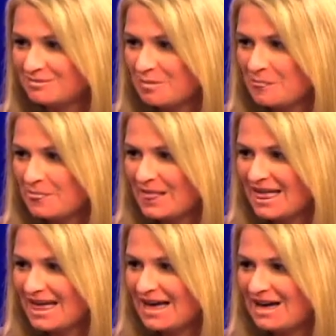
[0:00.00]

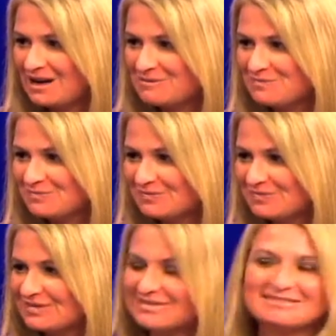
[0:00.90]

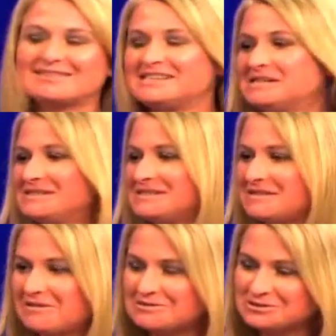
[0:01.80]
This is
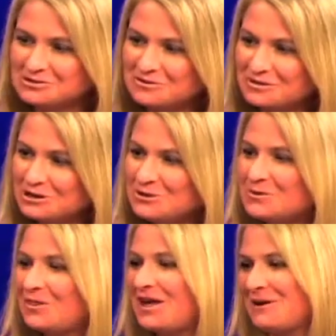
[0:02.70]
sort of a new
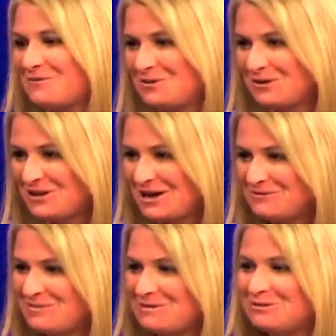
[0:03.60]
thing for a lot of
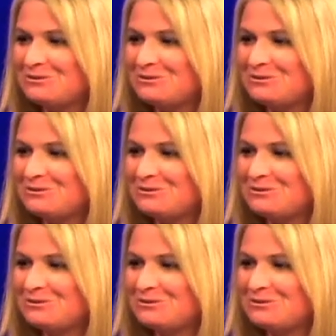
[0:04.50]
people.